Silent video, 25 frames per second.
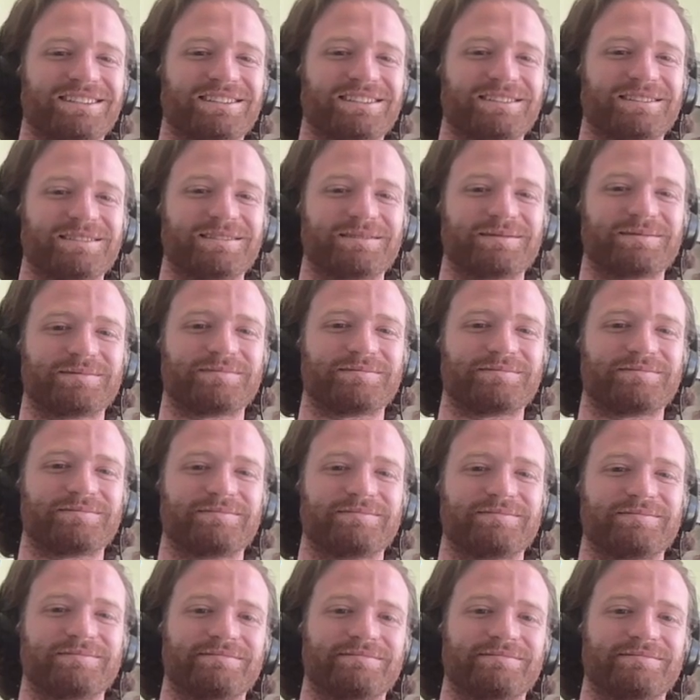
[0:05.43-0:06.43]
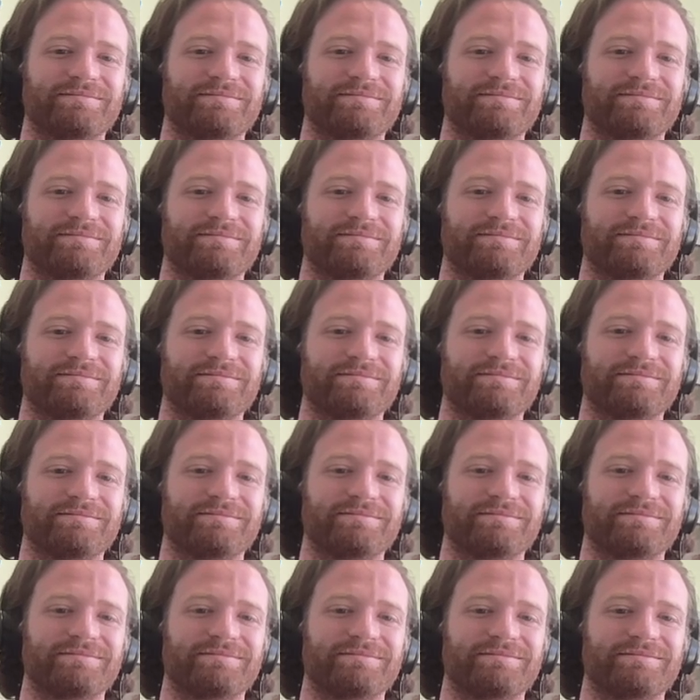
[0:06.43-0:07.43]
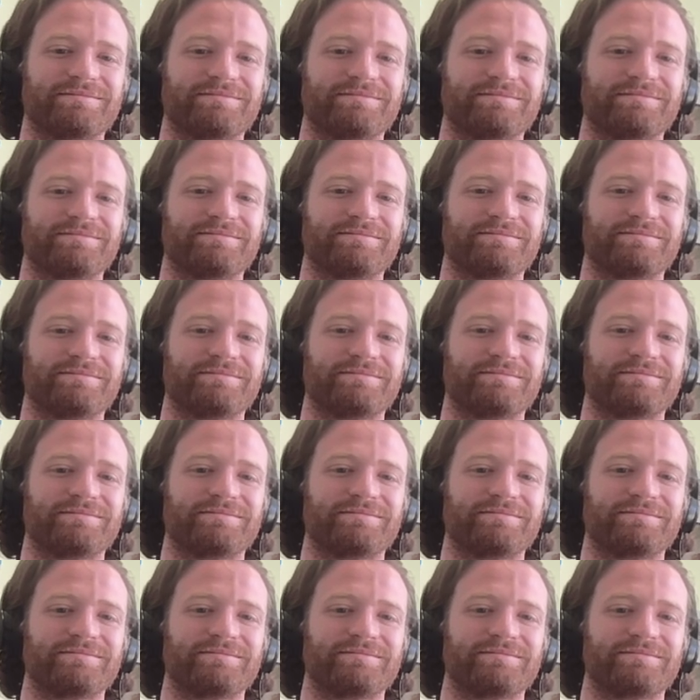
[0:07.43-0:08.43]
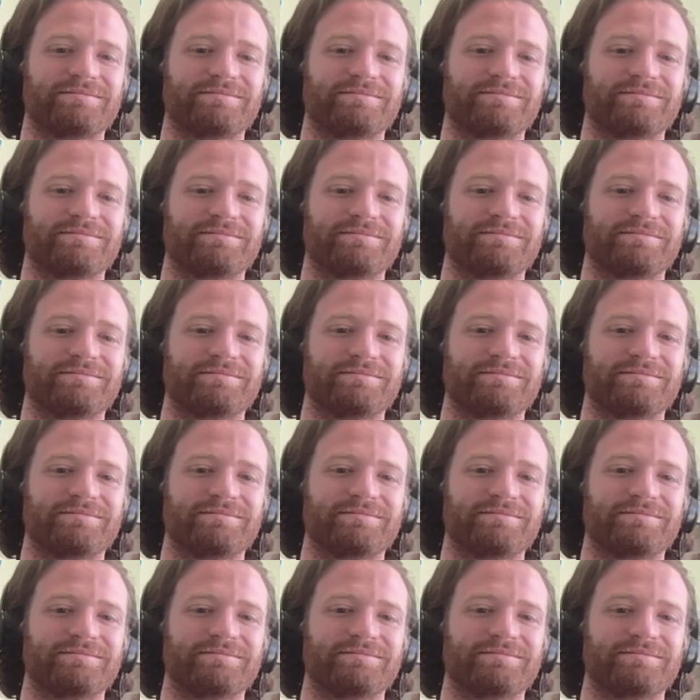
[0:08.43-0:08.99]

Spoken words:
(not speaking)